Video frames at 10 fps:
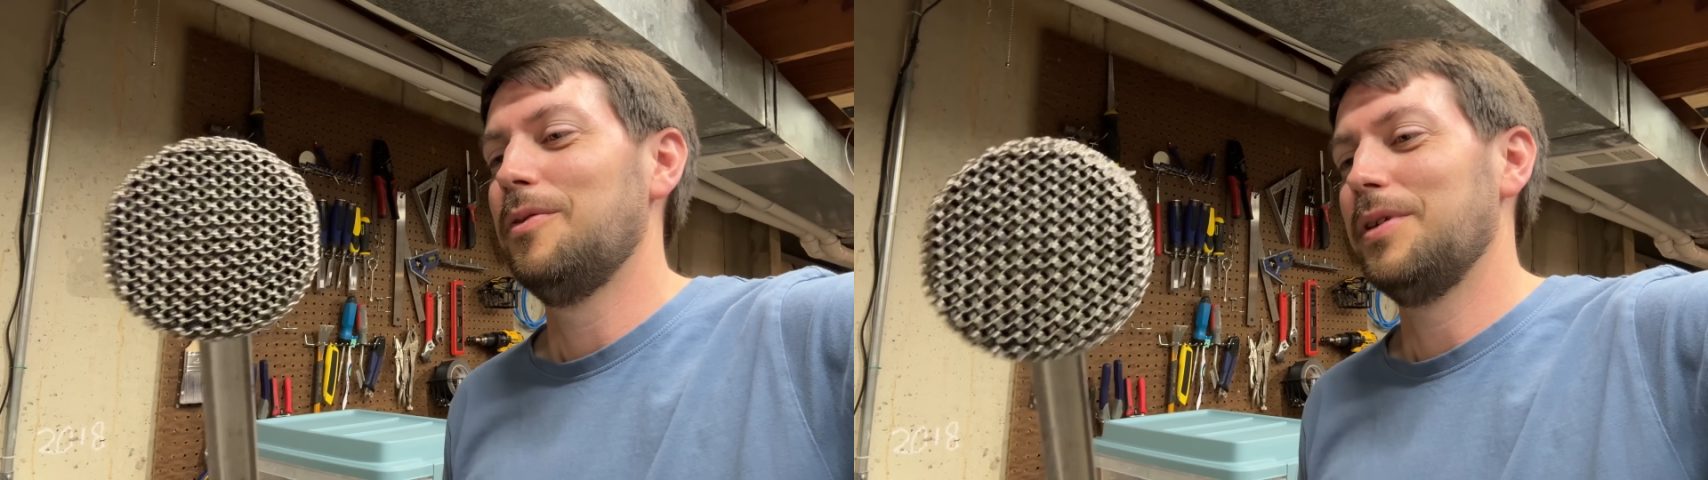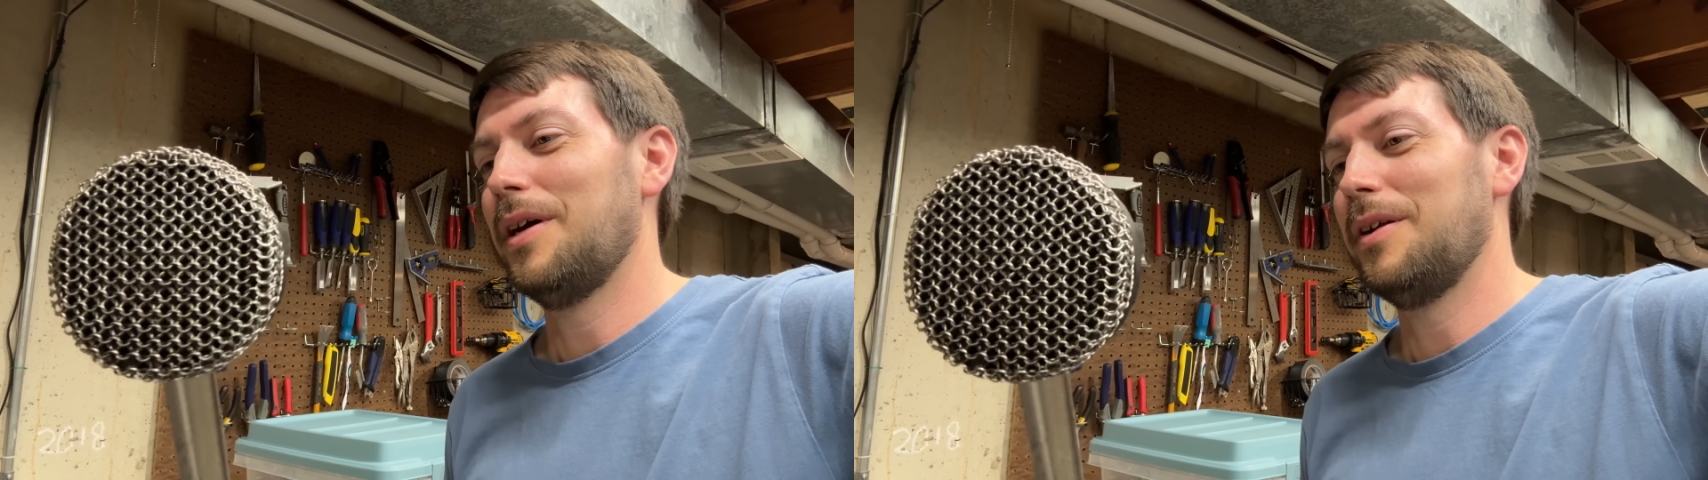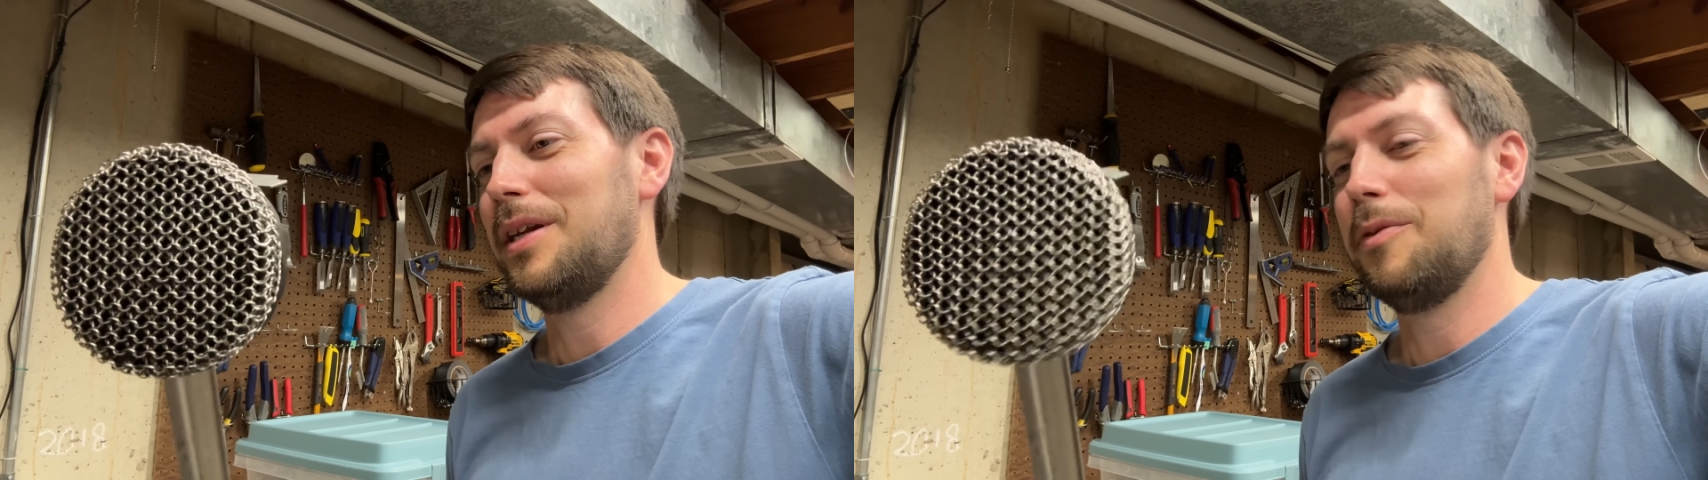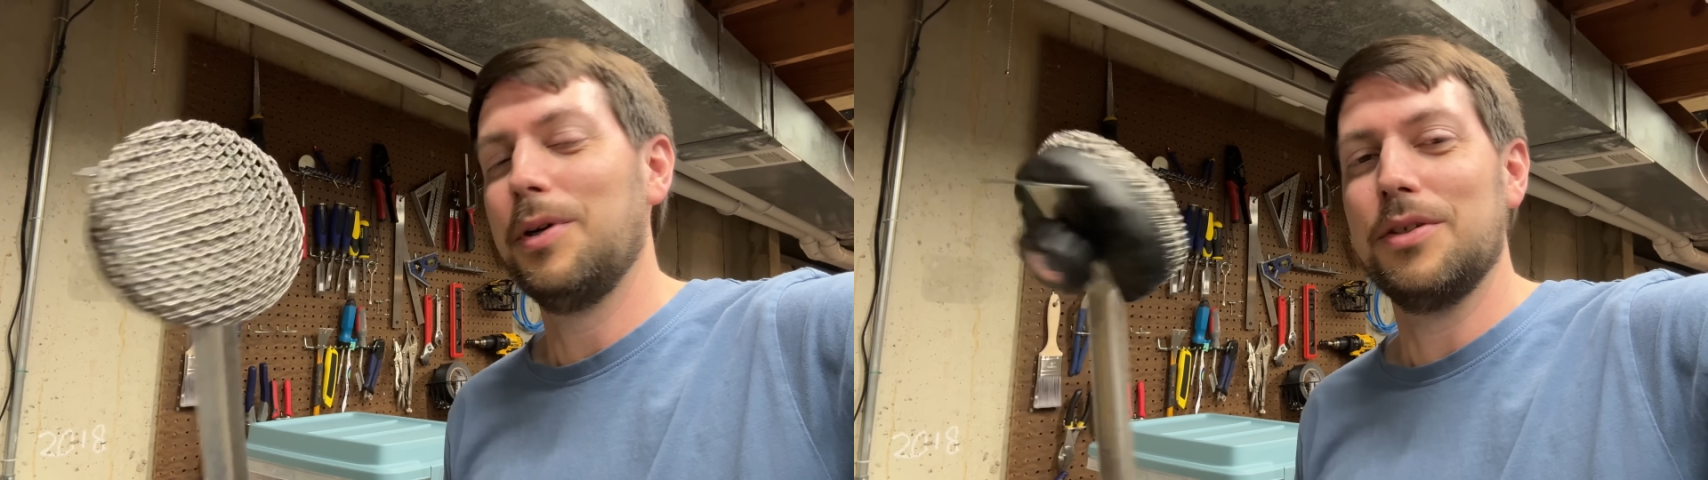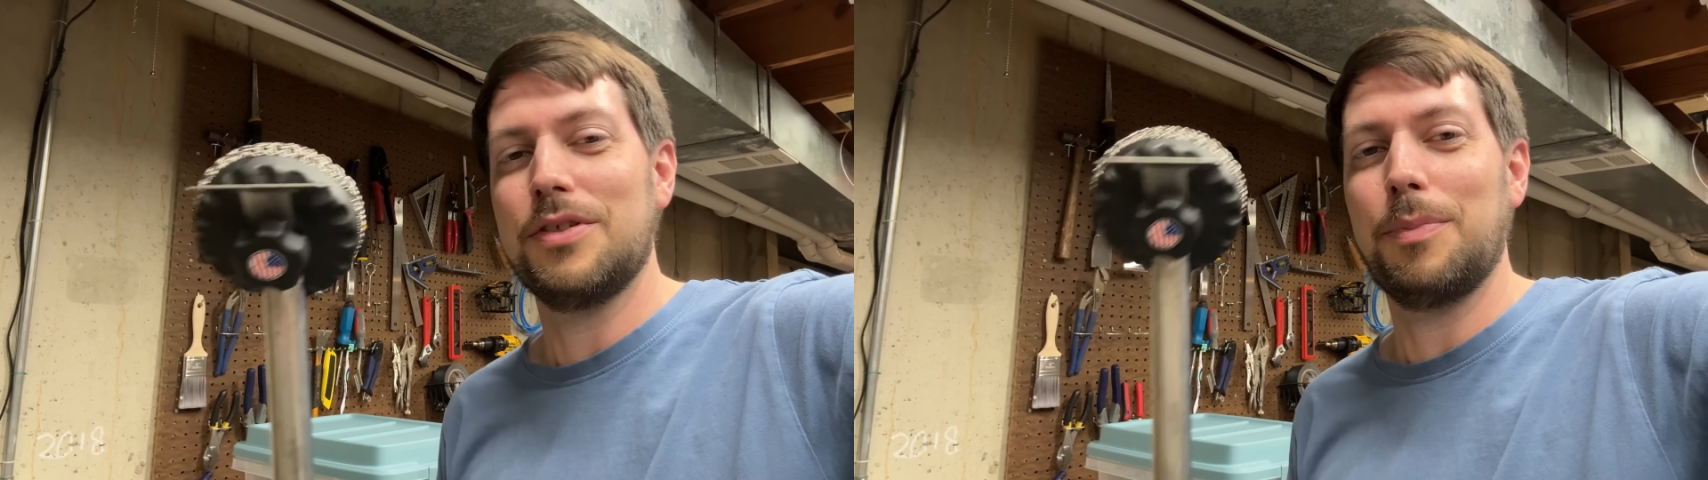without any
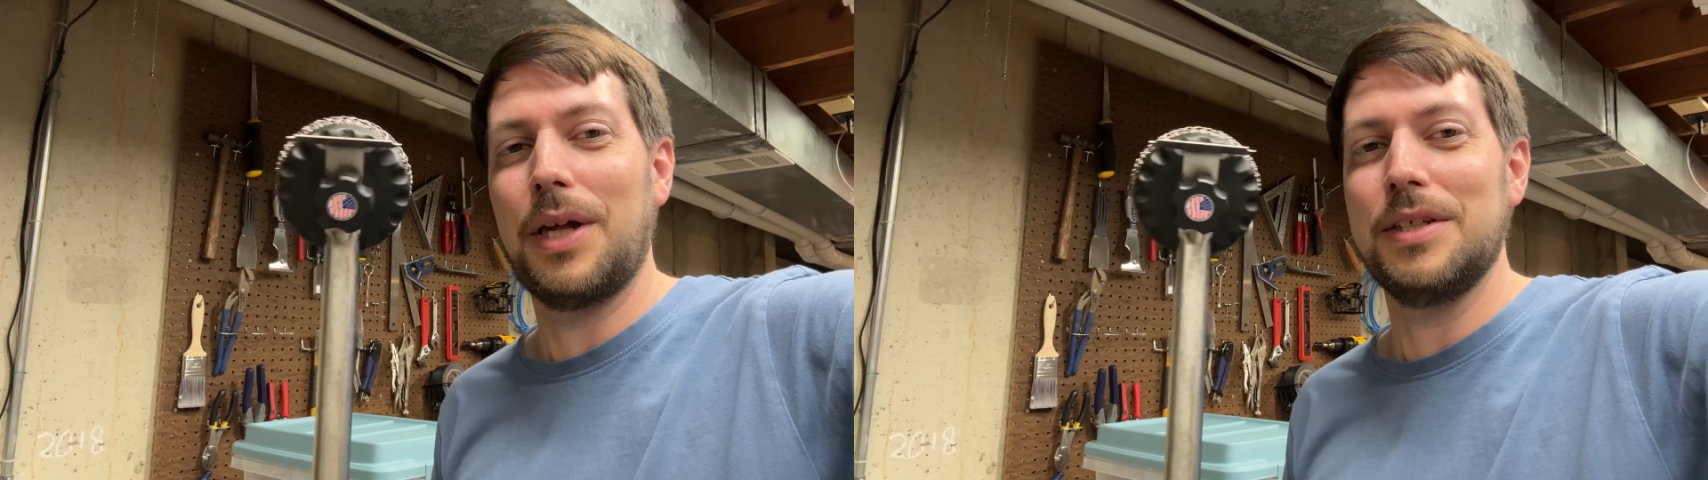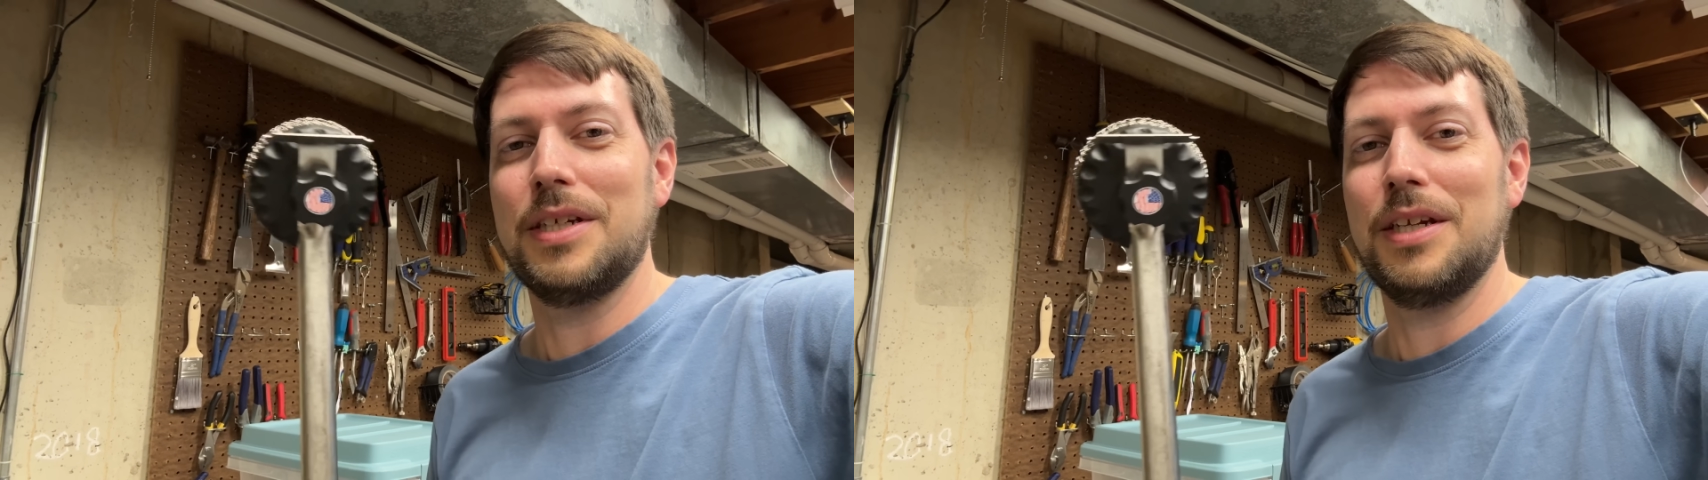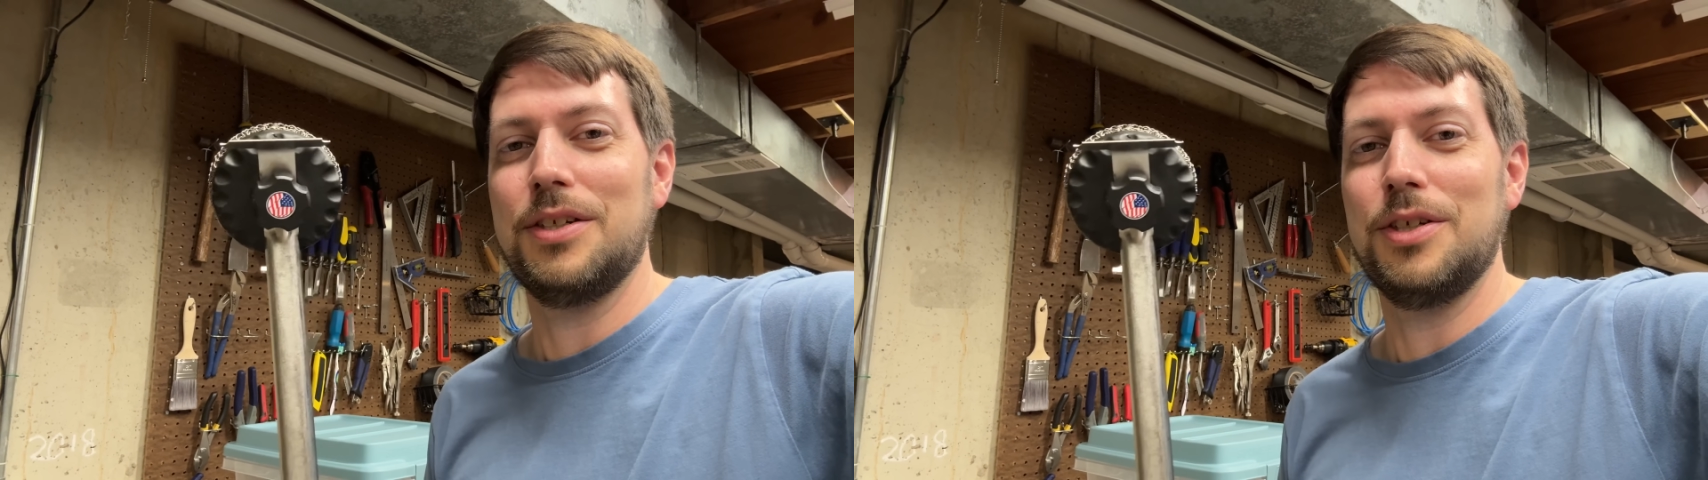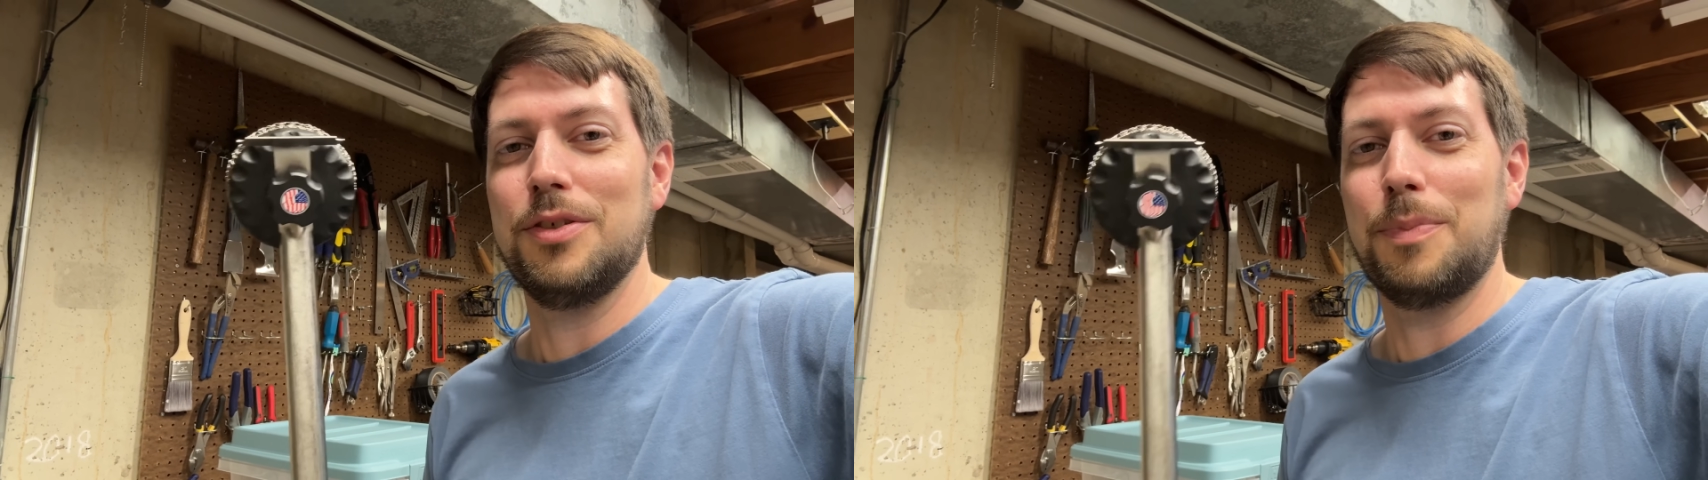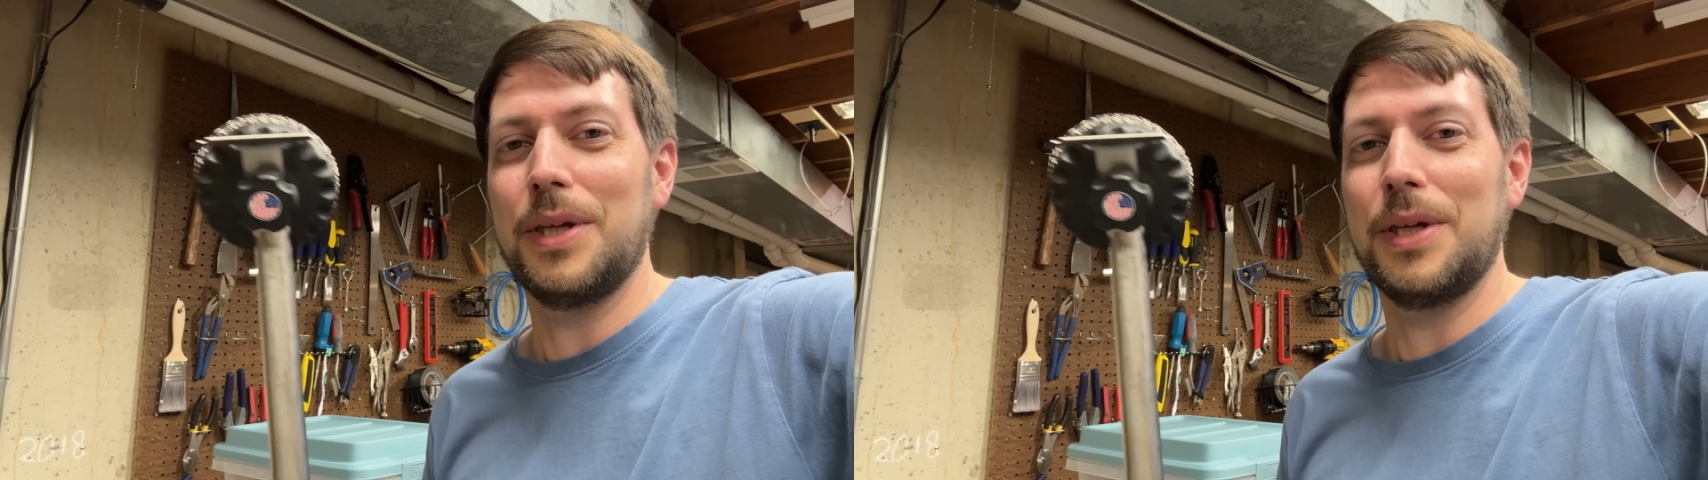weird supply chain issues,